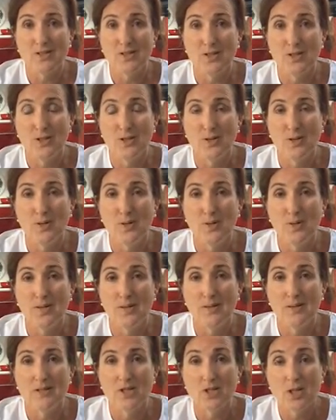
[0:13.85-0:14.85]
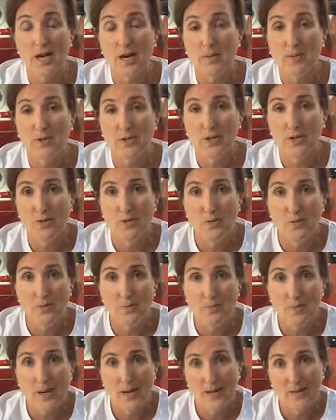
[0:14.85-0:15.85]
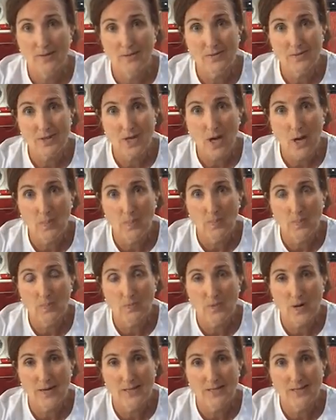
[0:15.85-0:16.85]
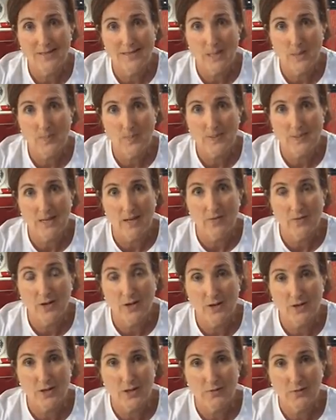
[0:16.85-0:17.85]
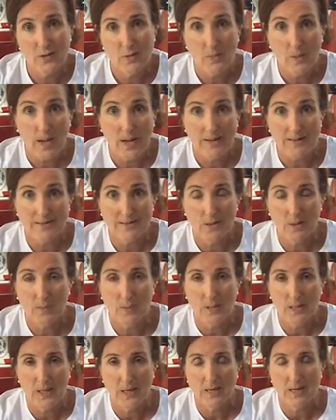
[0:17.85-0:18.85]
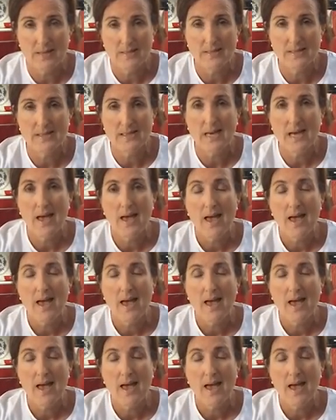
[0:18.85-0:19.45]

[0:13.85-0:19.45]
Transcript: to share with you my top writing tips that I've learned over the past couple of years